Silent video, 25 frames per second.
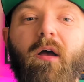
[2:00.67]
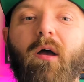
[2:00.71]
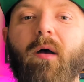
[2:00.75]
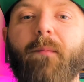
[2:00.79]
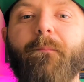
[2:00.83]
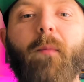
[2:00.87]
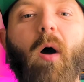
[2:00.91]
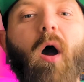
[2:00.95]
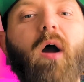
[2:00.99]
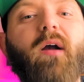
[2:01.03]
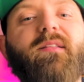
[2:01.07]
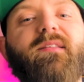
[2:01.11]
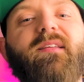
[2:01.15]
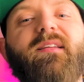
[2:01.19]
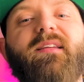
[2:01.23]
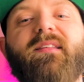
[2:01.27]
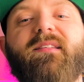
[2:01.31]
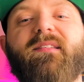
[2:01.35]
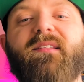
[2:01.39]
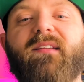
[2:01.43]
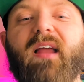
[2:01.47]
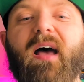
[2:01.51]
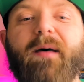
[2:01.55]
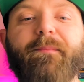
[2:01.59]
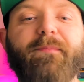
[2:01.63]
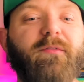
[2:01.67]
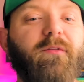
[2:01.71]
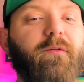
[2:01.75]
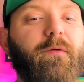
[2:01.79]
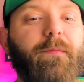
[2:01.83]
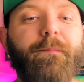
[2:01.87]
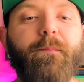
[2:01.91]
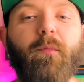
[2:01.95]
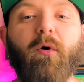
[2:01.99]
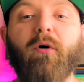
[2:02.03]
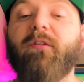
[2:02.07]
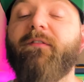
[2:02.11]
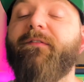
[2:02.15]
Marketing is an absolute
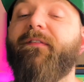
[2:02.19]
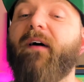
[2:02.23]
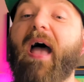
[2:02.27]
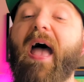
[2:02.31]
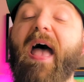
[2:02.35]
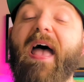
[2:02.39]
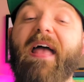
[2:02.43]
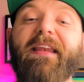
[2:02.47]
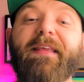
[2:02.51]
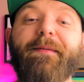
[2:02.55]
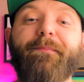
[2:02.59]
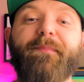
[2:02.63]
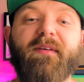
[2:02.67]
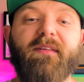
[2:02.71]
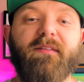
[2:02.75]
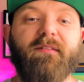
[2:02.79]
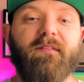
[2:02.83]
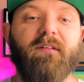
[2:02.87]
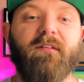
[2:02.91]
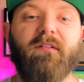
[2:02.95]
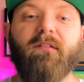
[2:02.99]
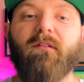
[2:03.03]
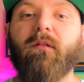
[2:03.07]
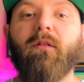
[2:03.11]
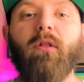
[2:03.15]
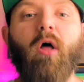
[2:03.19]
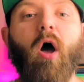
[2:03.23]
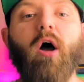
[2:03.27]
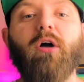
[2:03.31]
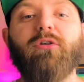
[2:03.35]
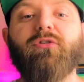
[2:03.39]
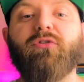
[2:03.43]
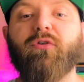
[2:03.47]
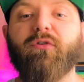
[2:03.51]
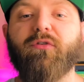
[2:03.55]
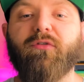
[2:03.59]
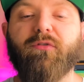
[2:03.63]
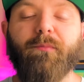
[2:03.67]
must for any business,
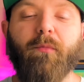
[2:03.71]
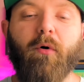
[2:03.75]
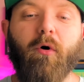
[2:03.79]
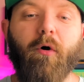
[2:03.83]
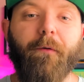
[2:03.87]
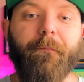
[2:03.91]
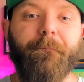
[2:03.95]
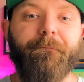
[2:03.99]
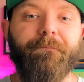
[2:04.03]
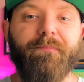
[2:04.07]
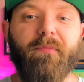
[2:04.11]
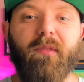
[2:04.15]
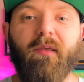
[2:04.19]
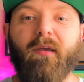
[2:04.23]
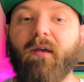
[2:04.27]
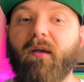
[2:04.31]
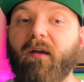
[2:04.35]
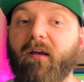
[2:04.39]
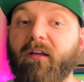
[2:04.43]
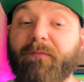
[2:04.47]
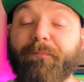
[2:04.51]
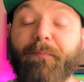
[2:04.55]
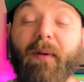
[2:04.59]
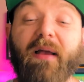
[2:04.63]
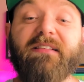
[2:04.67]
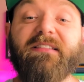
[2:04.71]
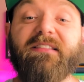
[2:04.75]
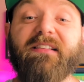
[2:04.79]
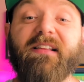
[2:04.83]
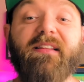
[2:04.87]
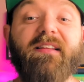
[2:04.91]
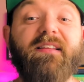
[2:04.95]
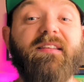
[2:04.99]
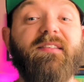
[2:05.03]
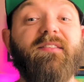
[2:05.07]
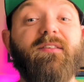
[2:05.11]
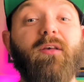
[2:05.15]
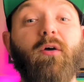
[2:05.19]
large or small, especially in
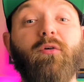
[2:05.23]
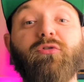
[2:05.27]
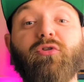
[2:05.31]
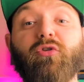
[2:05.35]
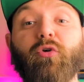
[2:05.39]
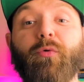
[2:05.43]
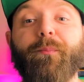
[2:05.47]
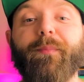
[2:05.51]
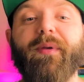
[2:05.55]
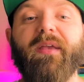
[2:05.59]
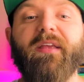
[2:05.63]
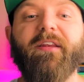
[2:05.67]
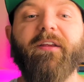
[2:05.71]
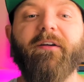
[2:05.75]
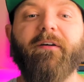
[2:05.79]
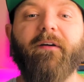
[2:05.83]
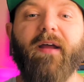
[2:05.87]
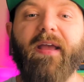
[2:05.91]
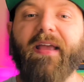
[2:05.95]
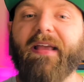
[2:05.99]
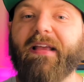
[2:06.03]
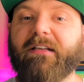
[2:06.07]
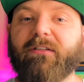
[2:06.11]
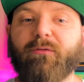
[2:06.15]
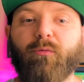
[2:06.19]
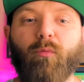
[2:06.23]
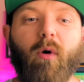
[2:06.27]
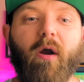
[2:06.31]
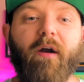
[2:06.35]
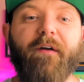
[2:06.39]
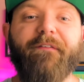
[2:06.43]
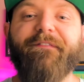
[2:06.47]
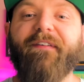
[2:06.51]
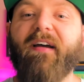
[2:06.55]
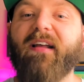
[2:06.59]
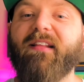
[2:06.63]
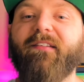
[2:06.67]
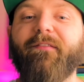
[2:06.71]
this social media age where
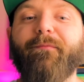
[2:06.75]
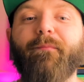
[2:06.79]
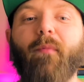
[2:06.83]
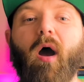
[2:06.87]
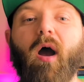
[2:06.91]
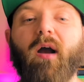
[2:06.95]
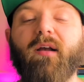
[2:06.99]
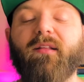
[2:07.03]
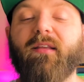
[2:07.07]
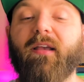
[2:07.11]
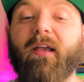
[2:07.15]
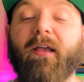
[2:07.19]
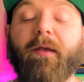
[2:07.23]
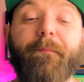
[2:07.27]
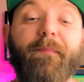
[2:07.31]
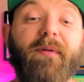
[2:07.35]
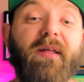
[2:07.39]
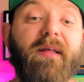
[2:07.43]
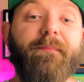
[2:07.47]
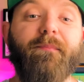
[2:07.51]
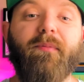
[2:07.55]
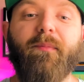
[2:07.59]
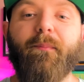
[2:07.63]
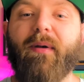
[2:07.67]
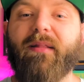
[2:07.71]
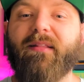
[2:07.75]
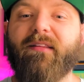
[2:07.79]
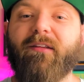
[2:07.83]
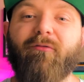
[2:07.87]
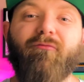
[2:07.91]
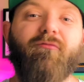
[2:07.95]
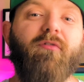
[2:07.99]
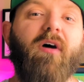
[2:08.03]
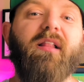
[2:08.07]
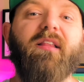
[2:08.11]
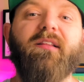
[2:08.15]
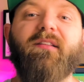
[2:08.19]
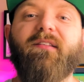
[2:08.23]
effective marketing can be implemented
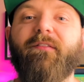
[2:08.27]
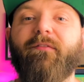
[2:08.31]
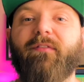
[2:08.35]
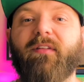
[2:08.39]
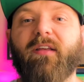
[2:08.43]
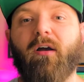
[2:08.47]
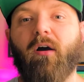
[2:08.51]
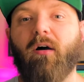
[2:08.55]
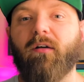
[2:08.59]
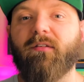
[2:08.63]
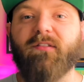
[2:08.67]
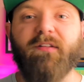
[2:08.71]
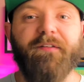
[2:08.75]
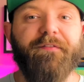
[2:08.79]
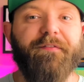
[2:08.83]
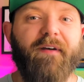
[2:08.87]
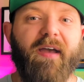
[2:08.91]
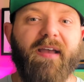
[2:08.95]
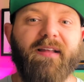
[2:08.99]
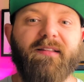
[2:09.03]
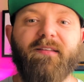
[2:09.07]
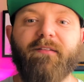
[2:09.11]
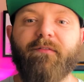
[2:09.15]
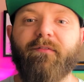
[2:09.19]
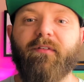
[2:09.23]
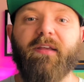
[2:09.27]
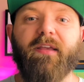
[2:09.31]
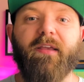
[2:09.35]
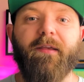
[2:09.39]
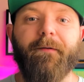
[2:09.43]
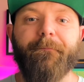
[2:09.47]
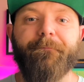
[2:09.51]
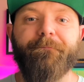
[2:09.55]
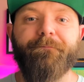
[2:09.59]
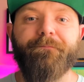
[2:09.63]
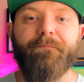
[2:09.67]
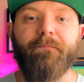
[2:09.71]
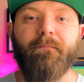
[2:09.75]
relatively cost effectively,
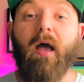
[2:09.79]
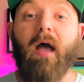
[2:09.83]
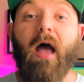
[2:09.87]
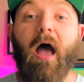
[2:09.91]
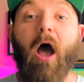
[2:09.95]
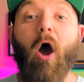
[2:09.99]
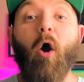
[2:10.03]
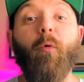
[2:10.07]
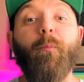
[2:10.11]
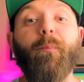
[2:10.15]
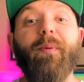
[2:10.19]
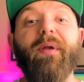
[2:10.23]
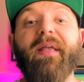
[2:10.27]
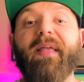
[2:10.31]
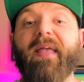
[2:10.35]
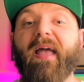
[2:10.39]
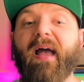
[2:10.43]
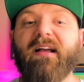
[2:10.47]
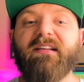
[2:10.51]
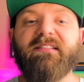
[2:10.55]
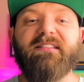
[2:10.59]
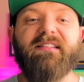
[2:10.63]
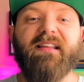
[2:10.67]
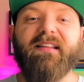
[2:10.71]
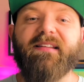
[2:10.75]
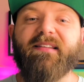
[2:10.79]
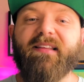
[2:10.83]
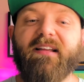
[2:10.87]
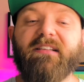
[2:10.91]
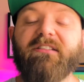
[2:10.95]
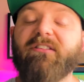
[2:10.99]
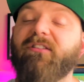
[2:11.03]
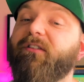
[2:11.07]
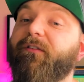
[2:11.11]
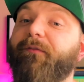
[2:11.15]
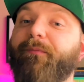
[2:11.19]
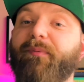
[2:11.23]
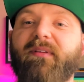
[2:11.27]
helping catch the
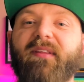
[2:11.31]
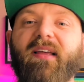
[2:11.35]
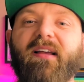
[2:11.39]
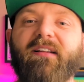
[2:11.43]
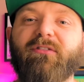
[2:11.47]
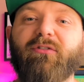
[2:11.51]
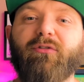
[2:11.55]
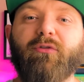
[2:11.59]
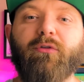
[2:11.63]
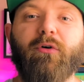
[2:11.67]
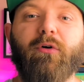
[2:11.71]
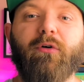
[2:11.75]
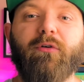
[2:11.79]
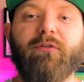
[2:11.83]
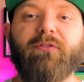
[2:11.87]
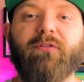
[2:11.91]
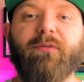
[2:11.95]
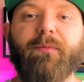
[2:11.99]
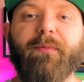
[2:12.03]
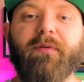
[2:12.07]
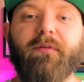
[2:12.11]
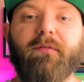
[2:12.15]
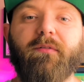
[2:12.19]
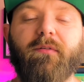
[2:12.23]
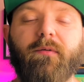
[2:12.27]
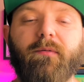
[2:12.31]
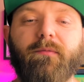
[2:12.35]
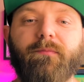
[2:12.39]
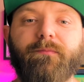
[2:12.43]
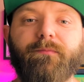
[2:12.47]
attention of potential customers.